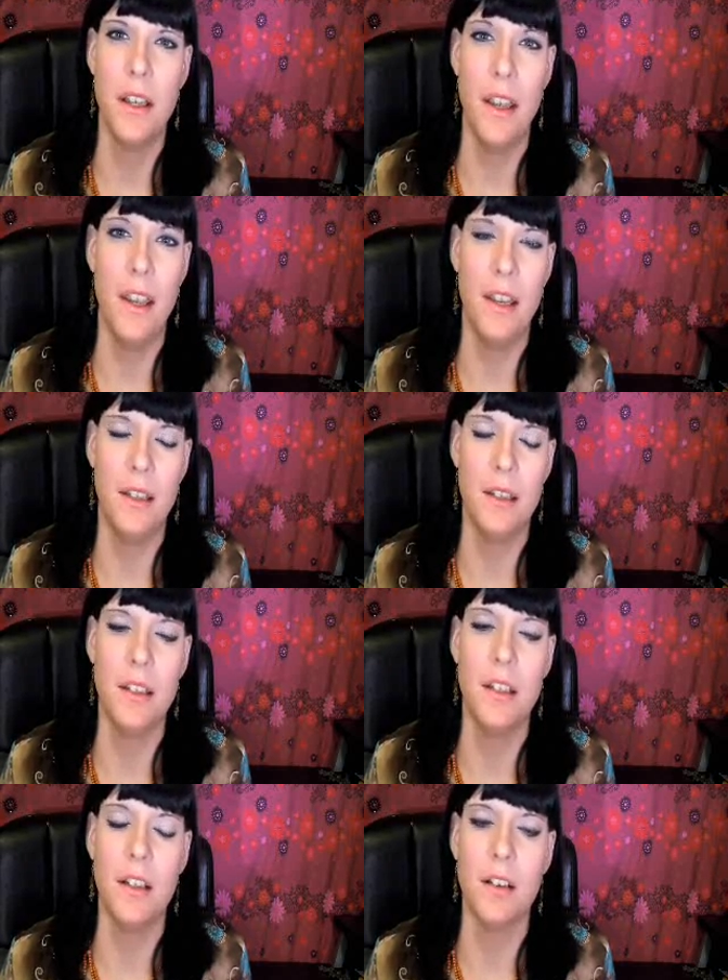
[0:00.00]
And
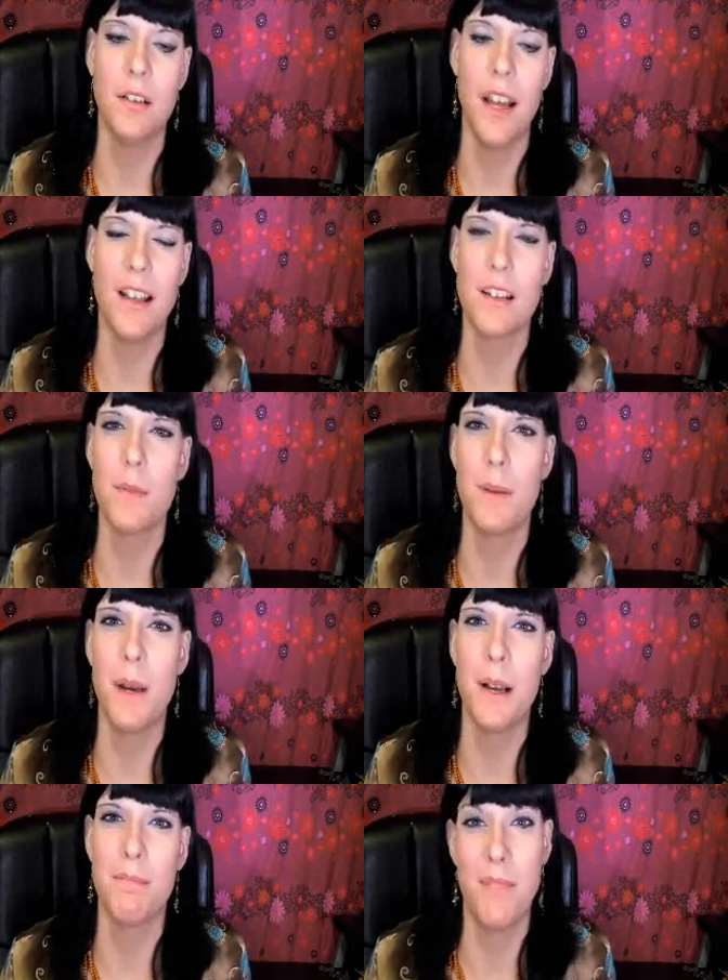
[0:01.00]
ask my
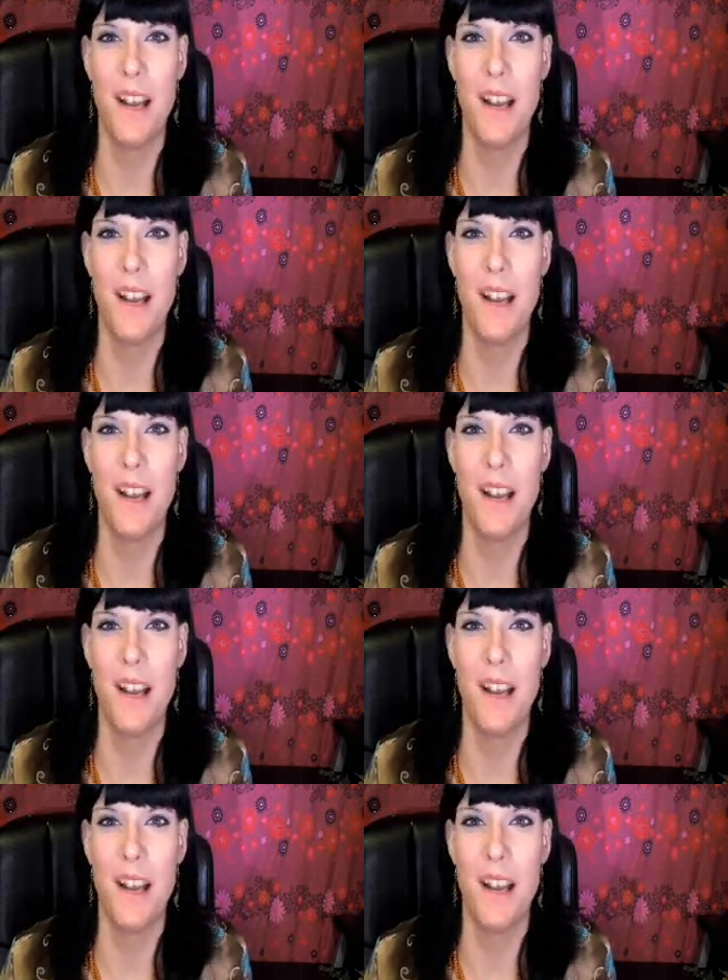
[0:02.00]
mom.